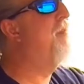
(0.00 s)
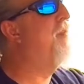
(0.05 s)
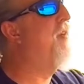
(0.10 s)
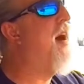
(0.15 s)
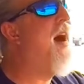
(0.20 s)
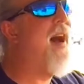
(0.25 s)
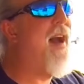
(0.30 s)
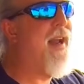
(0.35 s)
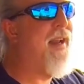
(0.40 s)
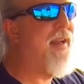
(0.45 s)

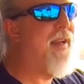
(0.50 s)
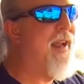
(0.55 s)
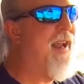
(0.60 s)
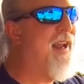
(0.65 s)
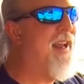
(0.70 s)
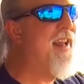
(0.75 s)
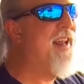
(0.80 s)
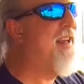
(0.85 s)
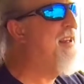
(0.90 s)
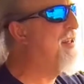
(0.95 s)
fine,
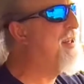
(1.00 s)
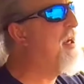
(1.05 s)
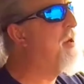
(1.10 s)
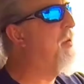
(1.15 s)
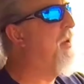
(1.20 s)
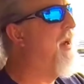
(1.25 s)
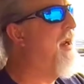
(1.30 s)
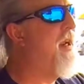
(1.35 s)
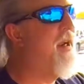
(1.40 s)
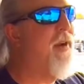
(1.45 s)
and then
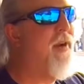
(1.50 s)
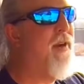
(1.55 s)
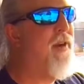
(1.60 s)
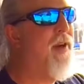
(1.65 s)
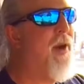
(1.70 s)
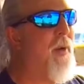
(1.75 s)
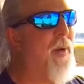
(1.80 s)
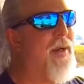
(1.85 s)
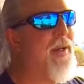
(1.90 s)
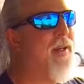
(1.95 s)
secretly you're
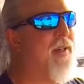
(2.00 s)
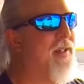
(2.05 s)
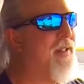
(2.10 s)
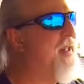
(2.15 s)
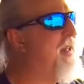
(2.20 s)
going right. to